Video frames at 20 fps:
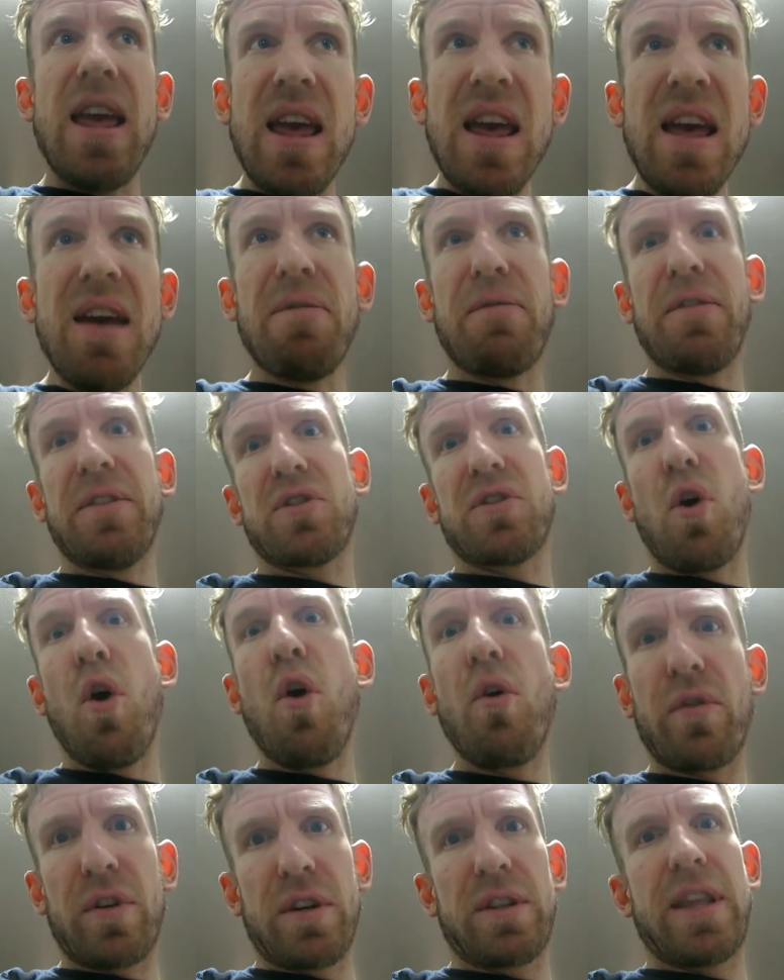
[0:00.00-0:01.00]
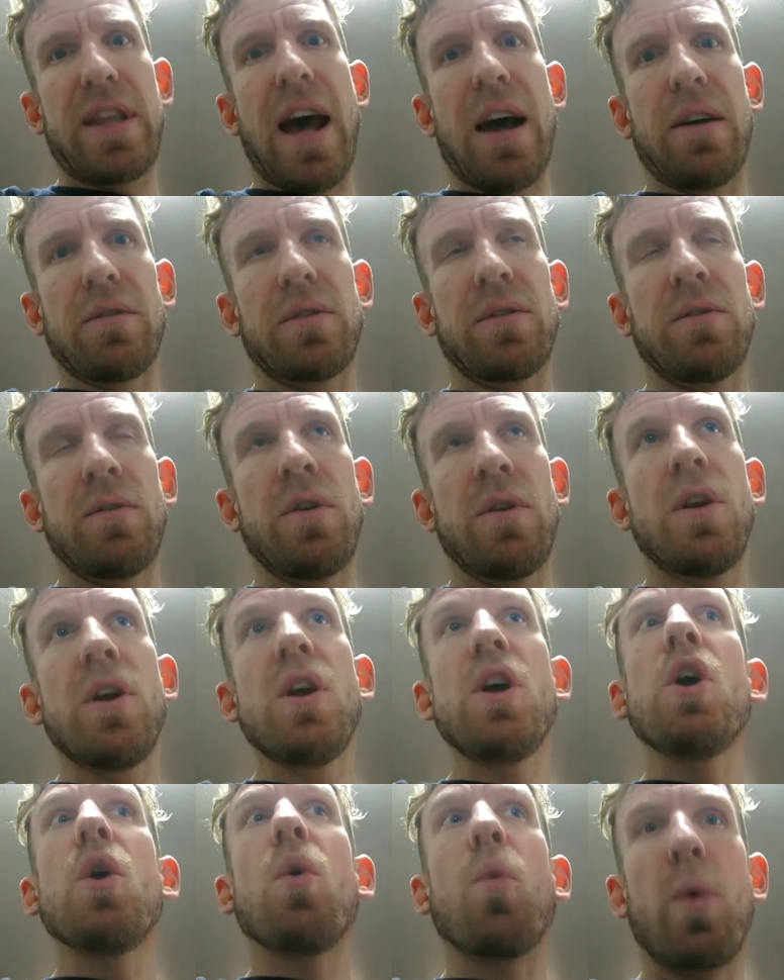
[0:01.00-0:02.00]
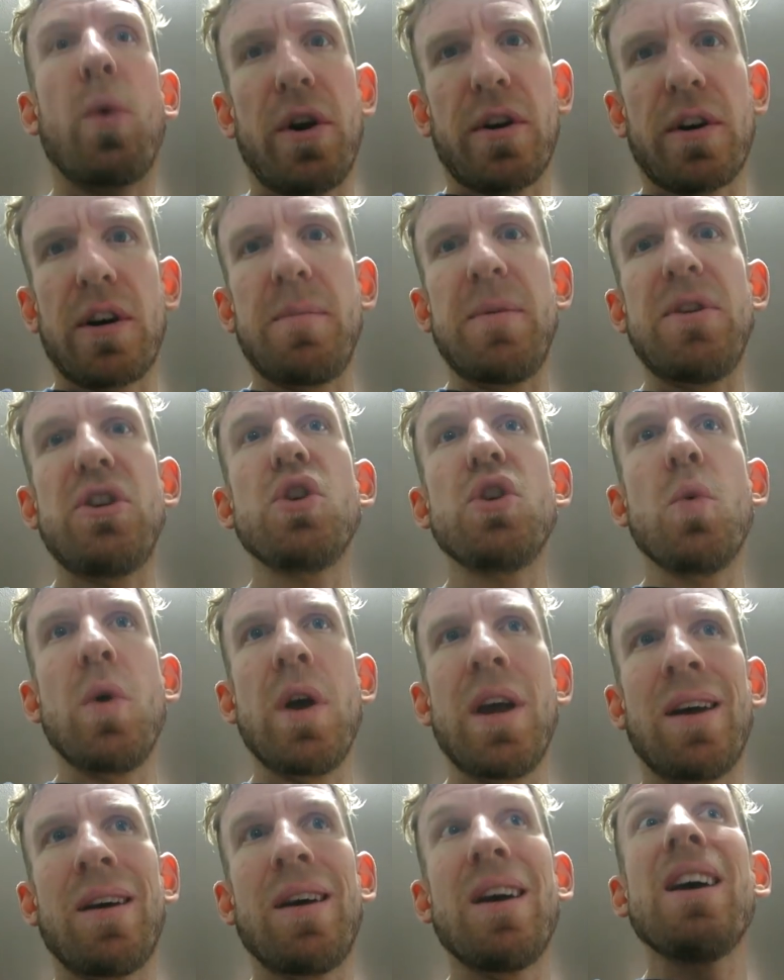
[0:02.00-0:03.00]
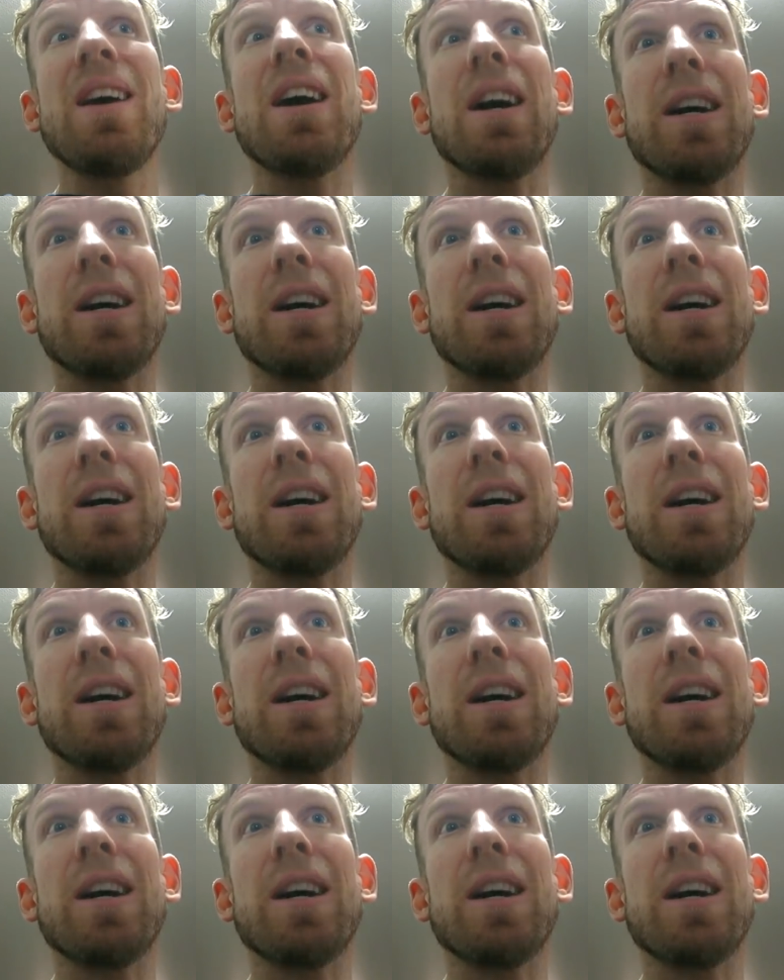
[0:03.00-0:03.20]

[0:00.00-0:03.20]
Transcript: If it's over a thousand, we're going to be doing